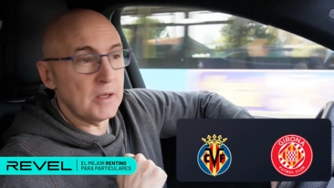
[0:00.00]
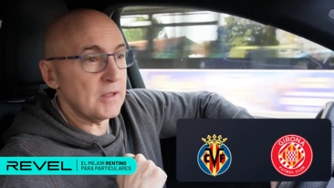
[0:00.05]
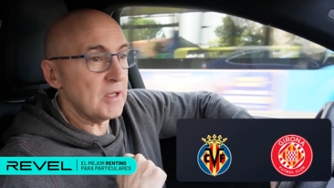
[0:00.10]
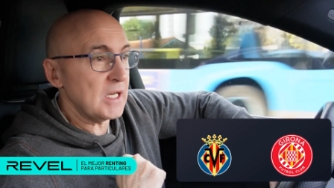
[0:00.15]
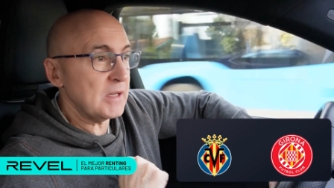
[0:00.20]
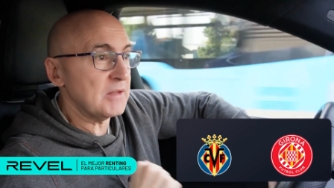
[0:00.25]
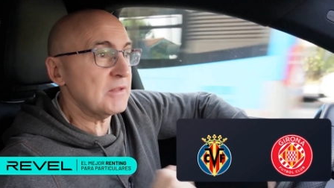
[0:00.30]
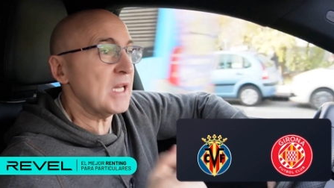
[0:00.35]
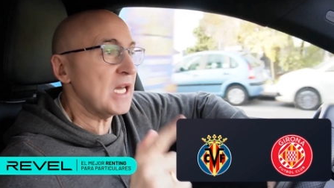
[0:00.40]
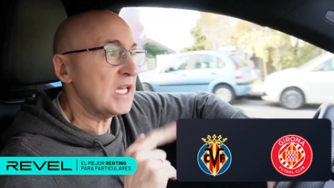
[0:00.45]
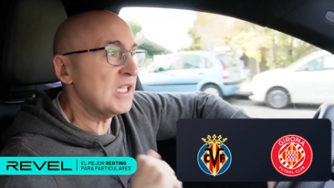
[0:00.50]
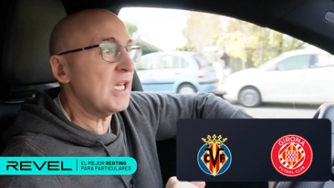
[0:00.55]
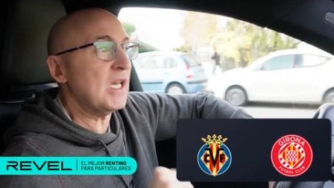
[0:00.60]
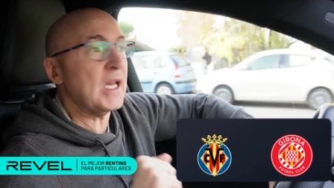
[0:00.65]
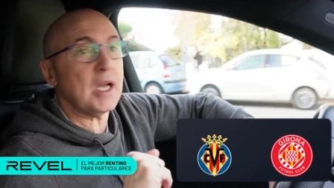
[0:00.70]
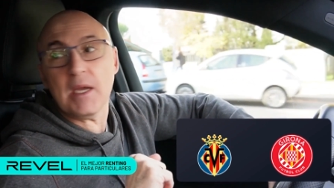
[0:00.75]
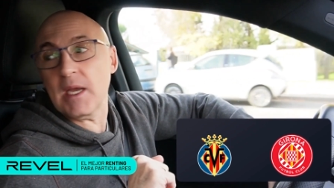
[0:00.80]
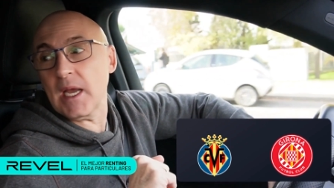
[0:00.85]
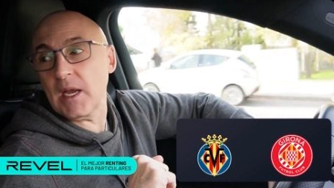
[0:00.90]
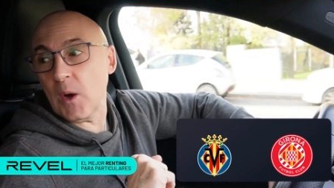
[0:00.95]
If Yangel
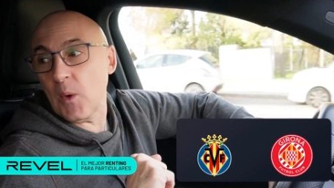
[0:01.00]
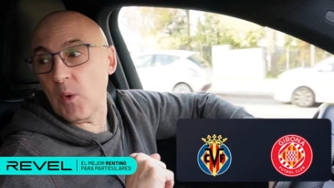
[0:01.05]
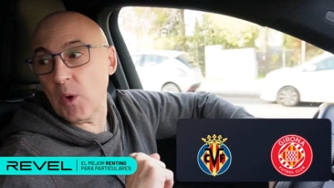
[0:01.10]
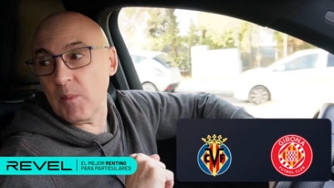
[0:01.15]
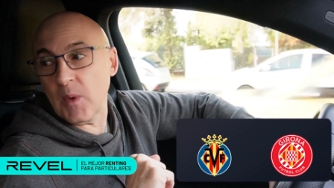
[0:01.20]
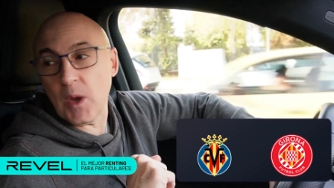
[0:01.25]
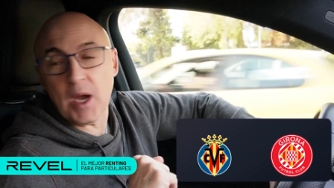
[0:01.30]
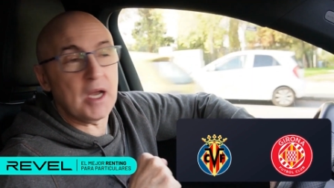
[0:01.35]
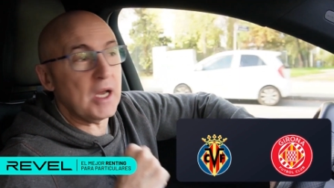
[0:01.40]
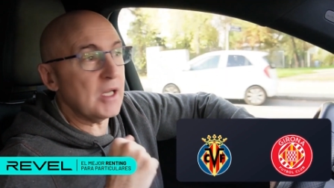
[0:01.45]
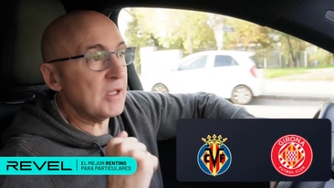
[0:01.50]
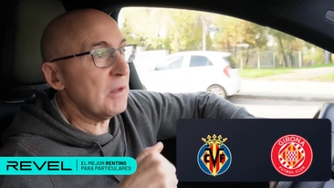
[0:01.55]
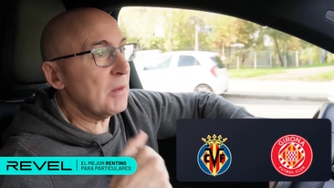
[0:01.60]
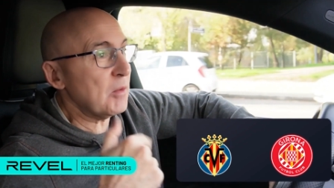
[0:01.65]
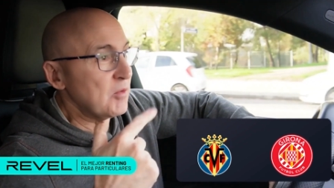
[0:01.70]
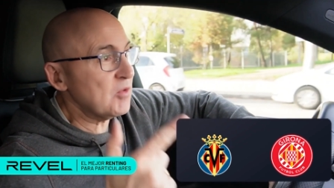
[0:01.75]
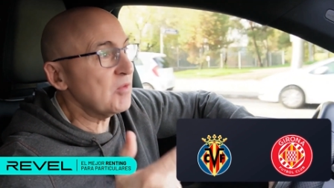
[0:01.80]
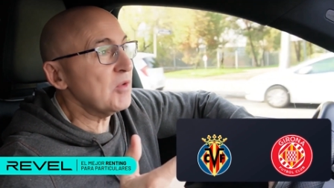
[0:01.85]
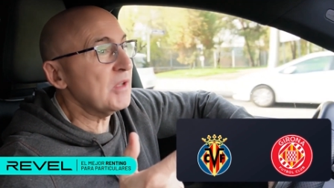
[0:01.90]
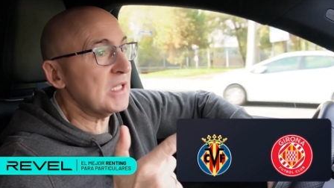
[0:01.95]
Herrera were playing,
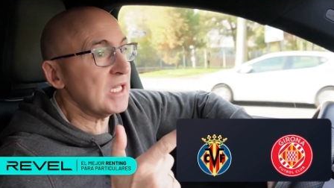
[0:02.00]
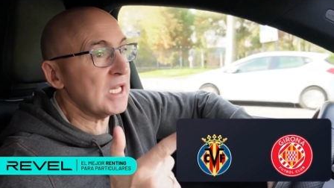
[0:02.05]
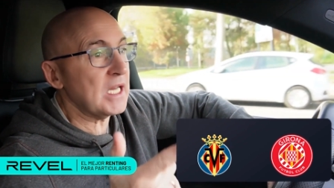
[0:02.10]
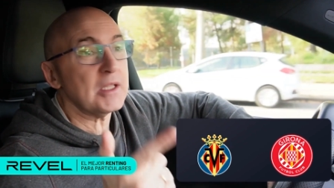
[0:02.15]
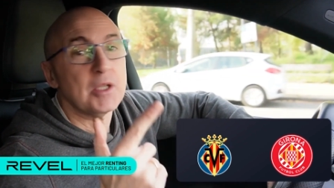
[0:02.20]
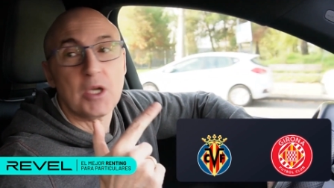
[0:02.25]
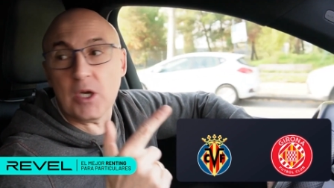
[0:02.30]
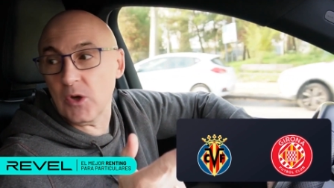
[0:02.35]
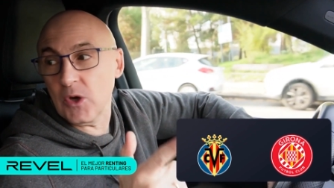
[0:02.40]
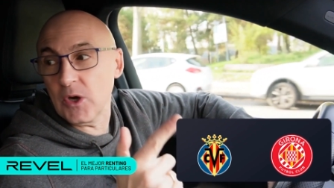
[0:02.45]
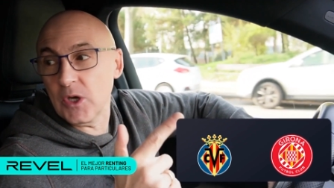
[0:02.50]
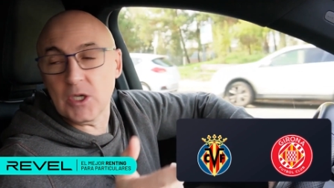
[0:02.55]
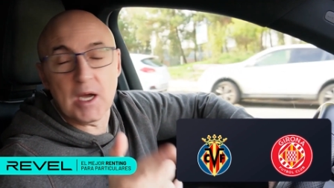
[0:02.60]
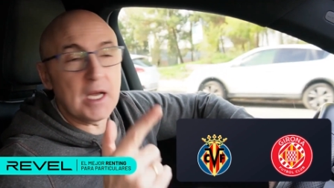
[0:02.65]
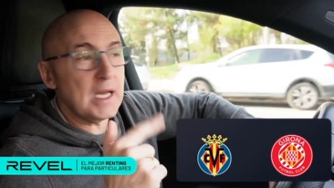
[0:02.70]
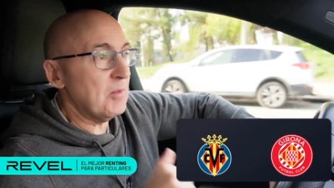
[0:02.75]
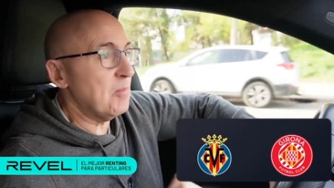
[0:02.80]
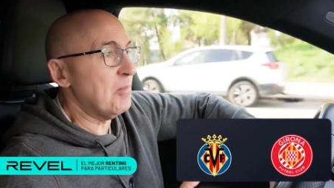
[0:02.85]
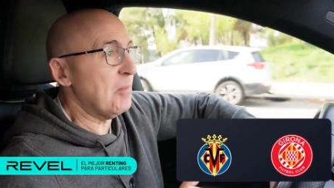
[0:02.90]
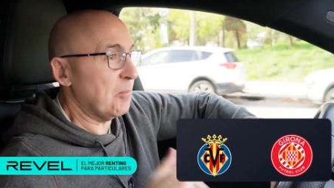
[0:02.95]
we would say it's
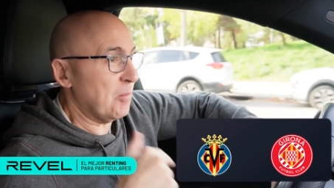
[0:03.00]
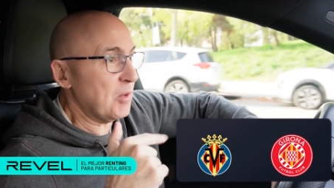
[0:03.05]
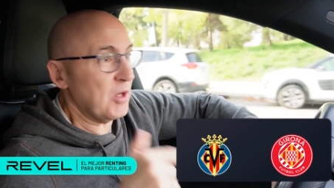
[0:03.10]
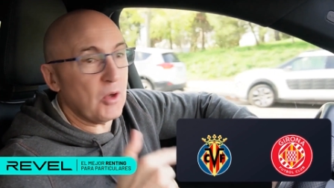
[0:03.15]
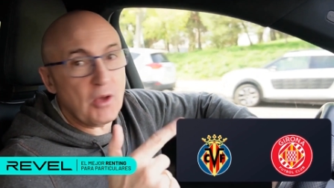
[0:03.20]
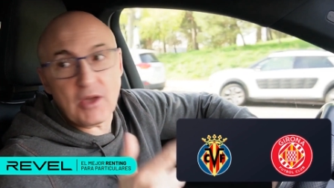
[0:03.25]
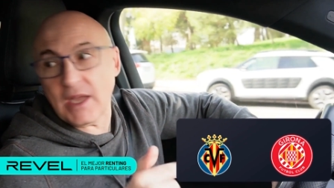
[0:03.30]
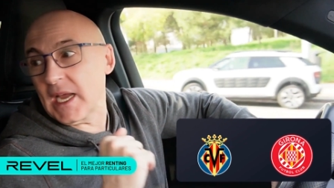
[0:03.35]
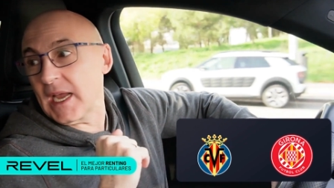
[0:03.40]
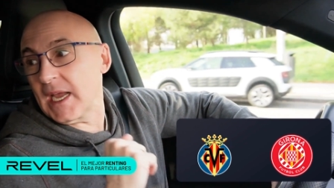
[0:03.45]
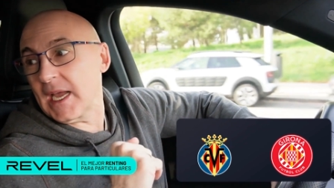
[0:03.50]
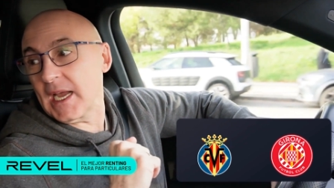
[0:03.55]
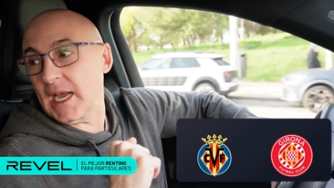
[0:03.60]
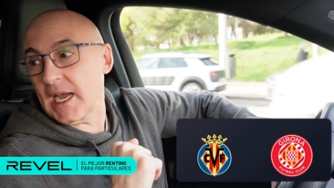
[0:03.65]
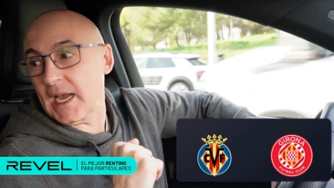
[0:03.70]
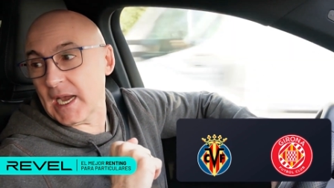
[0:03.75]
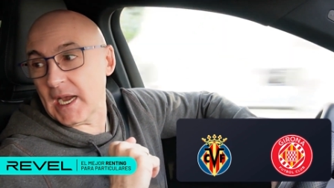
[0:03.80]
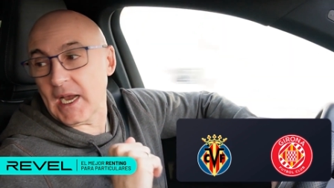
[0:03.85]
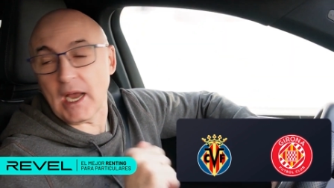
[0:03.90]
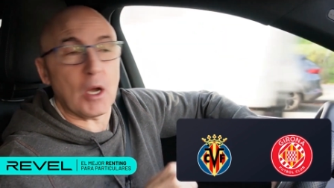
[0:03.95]
interesting because Yangel
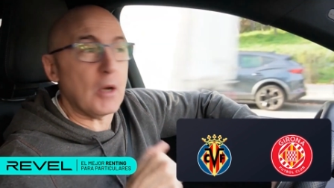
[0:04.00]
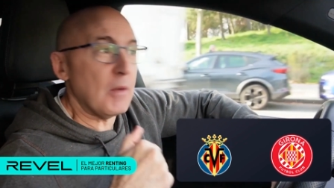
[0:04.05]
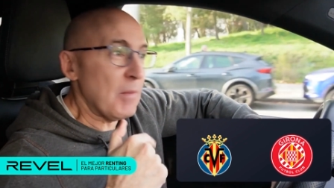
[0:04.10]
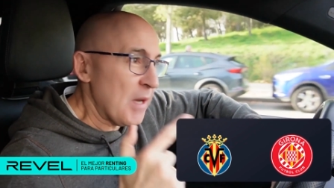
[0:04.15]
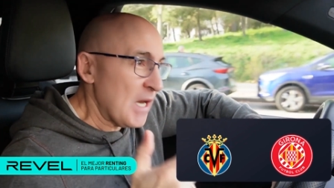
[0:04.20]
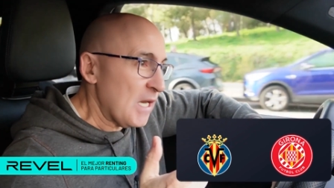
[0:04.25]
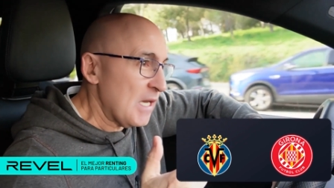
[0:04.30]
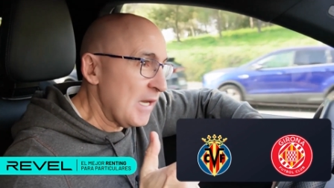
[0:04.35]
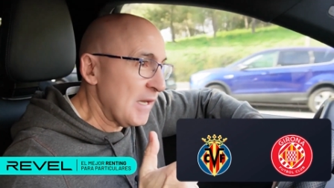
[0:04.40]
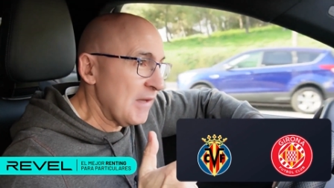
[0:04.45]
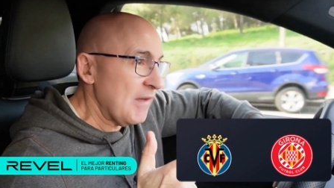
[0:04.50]
Herrera is playing.